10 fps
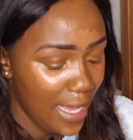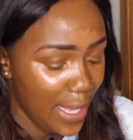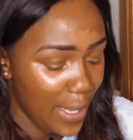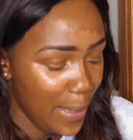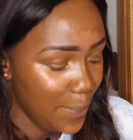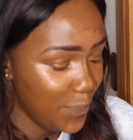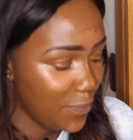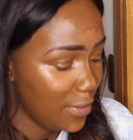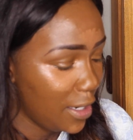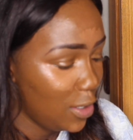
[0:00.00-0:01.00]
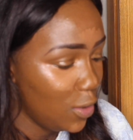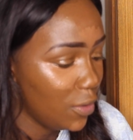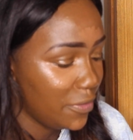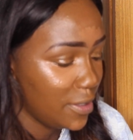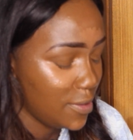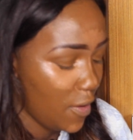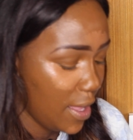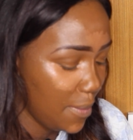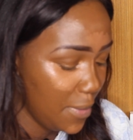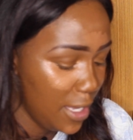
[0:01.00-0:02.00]
a lot of the
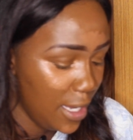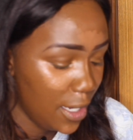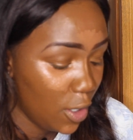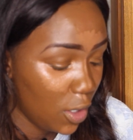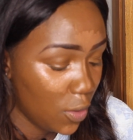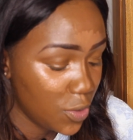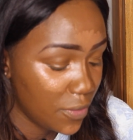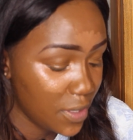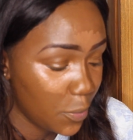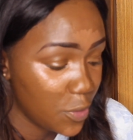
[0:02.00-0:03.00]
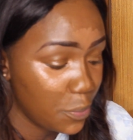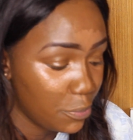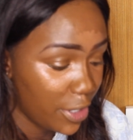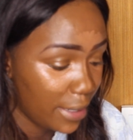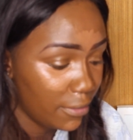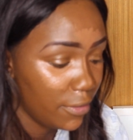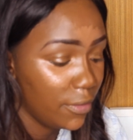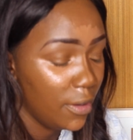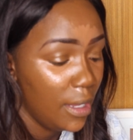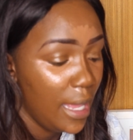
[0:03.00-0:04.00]
time in our culture, if someone's pregnant